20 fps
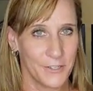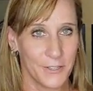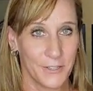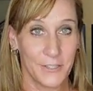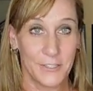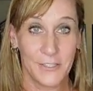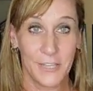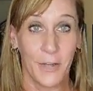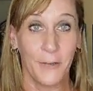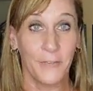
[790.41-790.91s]

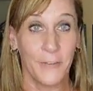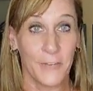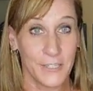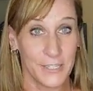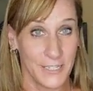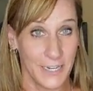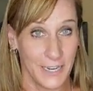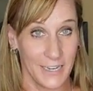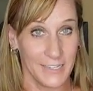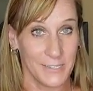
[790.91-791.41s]

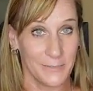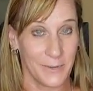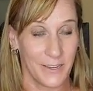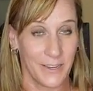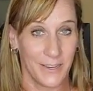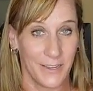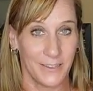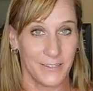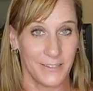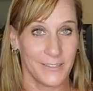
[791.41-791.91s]
selfishness
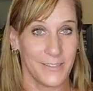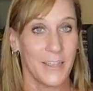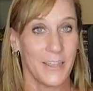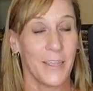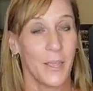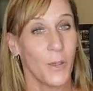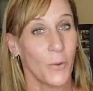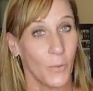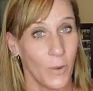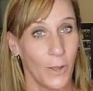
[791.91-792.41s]
because,
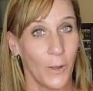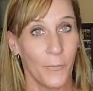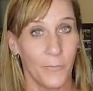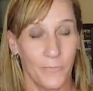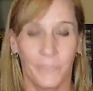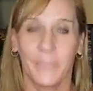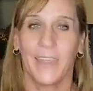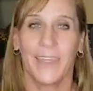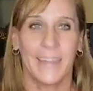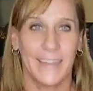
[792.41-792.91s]
well,
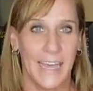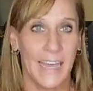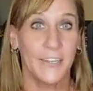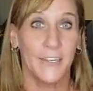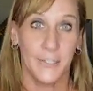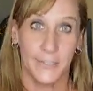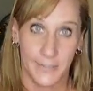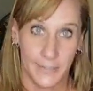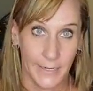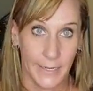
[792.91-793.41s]
that
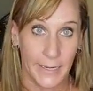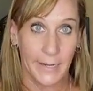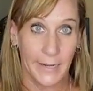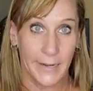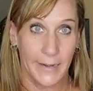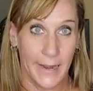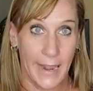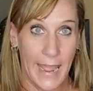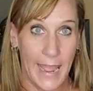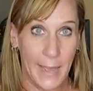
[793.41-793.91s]
just needed
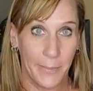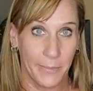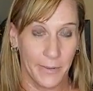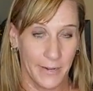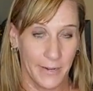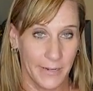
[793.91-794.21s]
to happen.